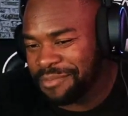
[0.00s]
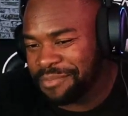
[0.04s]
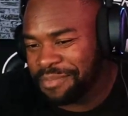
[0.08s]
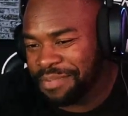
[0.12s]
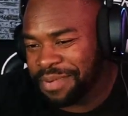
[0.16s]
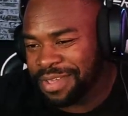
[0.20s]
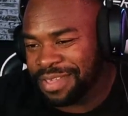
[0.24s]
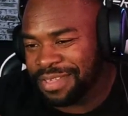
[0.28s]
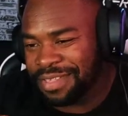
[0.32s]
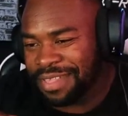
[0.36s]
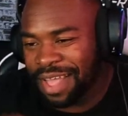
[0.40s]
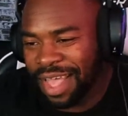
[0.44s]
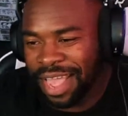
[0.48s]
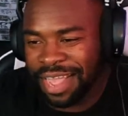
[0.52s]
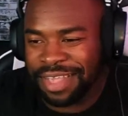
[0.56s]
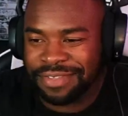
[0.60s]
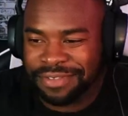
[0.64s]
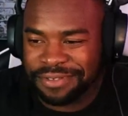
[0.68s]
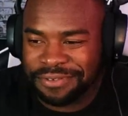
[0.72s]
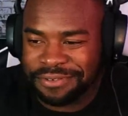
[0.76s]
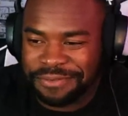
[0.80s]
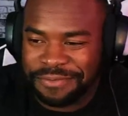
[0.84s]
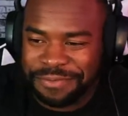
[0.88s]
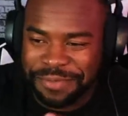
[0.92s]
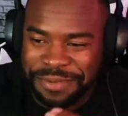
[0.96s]
but it's High
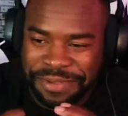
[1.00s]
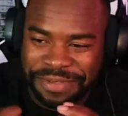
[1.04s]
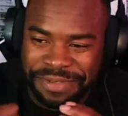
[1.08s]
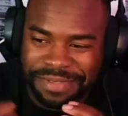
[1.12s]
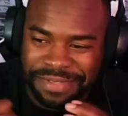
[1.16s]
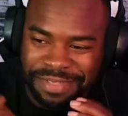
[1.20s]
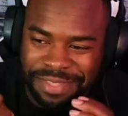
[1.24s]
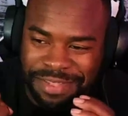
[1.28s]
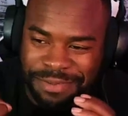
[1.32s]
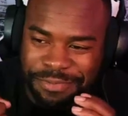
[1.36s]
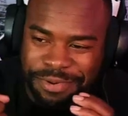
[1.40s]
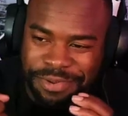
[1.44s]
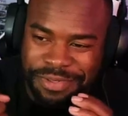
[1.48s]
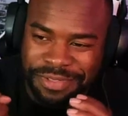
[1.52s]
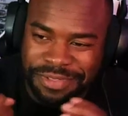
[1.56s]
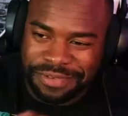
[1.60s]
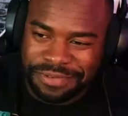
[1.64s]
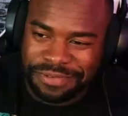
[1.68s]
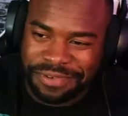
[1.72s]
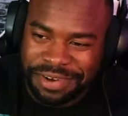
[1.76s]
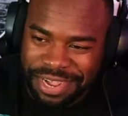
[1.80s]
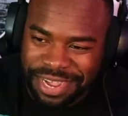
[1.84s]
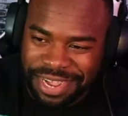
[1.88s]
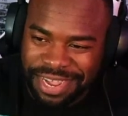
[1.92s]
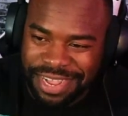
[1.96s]
School Musical number
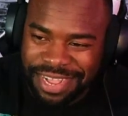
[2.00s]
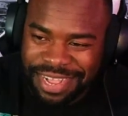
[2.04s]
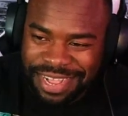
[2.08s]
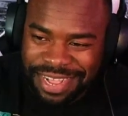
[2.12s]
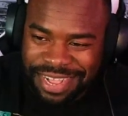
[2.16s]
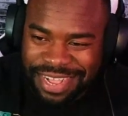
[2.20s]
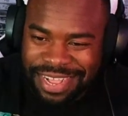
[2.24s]
three,